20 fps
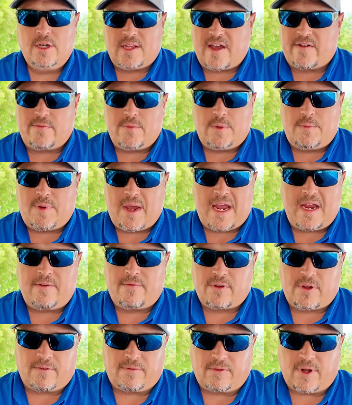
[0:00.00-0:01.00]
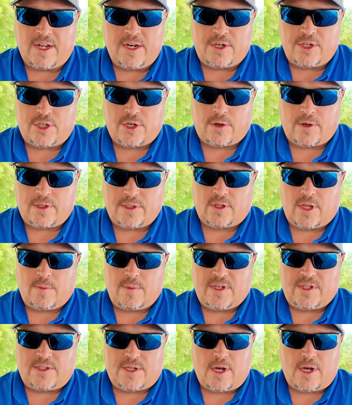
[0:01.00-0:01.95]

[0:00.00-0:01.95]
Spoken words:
they haven't been paying for the flood insurance. So they've been